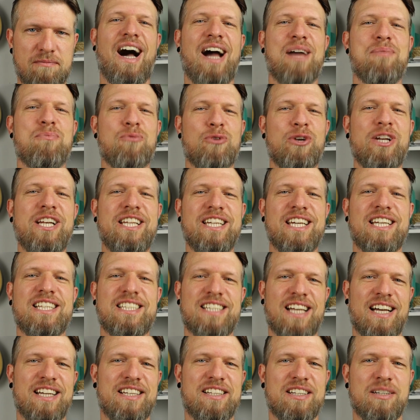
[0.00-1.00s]
I'm really
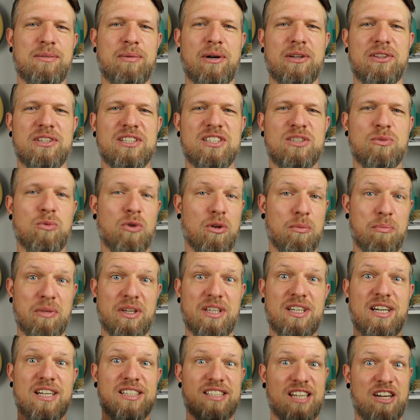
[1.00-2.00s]
excited about this one
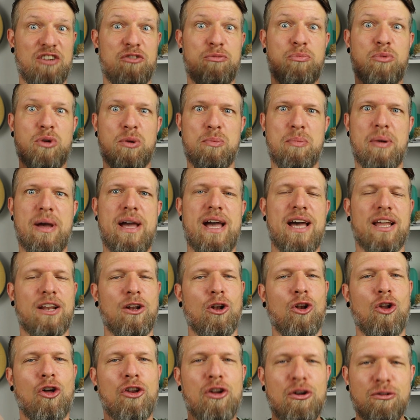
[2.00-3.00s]
because I've prepared a
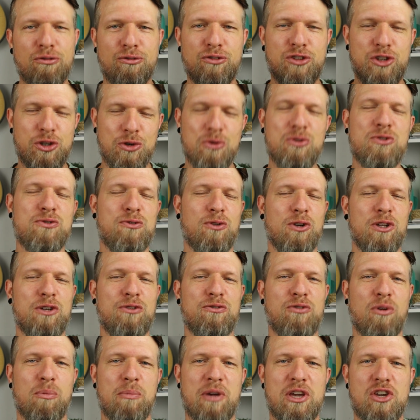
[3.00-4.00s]
lot of useful
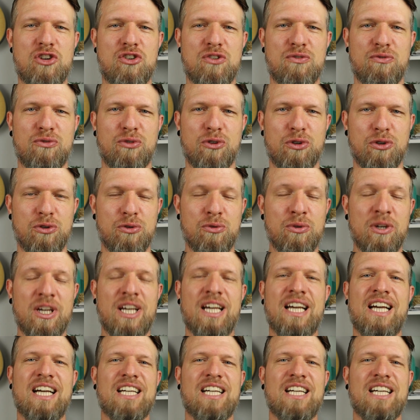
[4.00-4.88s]
information for you.